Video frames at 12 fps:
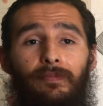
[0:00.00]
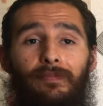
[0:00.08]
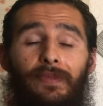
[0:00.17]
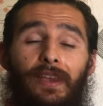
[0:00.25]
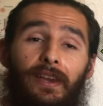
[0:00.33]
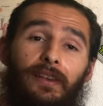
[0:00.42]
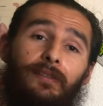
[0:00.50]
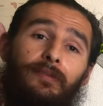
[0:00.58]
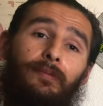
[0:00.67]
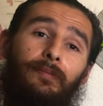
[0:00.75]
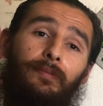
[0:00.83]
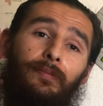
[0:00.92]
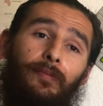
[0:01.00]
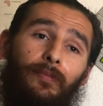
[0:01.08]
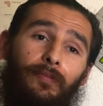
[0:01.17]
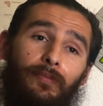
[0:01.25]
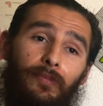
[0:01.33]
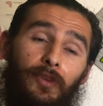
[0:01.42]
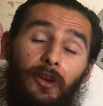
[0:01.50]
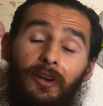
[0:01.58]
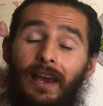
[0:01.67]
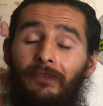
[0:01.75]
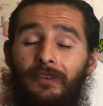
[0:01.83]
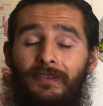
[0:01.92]
then you're going
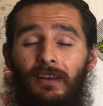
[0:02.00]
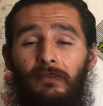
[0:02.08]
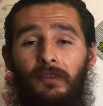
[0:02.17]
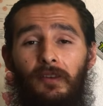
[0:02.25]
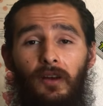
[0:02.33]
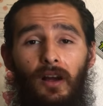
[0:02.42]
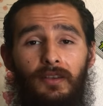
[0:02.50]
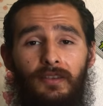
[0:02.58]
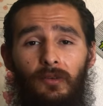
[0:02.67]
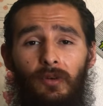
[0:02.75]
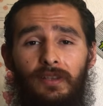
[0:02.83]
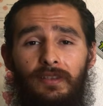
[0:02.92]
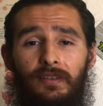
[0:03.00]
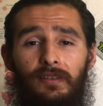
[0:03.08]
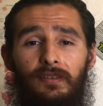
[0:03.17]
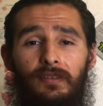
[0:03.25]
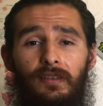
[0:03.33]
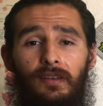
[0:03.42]
to have to suffer the consequences.